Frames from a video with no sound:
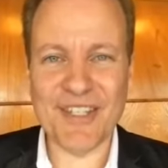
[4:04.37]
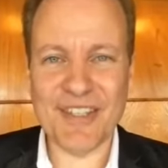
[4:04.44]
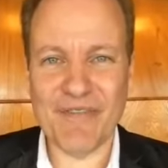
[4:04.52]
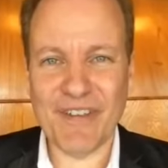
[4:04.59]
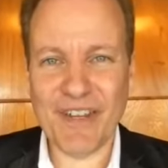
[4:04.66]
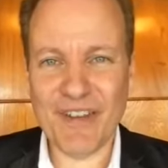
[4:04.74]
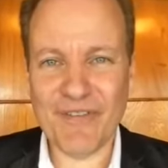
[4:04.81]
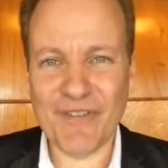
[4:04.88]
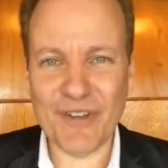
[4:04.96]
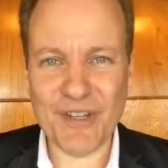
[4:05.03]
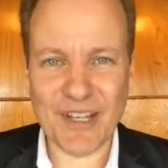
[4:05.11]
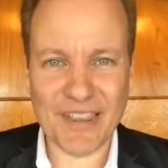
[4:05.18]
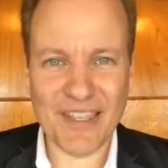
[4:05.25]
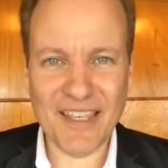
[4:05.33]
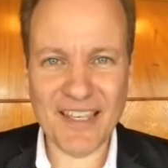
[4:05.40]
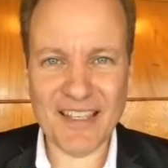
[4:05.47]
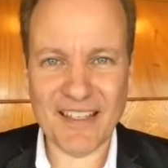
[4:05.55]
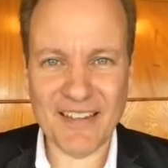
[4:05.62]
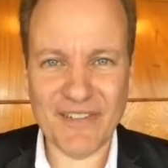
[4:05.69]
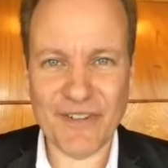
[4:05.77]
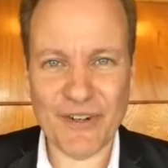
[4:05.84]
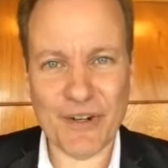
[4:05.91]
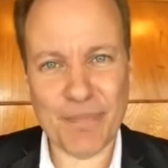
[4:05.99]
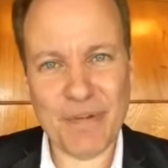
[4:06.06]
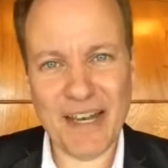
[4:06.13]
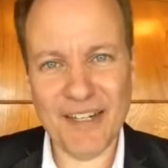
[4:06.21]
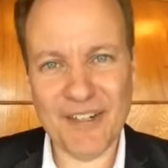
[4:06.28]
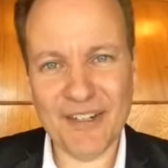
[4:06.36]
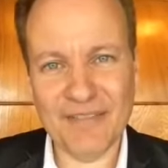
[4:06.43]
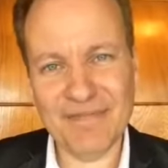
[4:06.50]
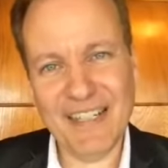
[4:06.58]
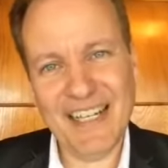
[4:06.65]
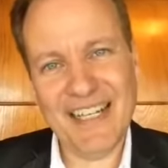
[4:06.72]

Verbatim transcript: is a video for you to think, for you to ponder.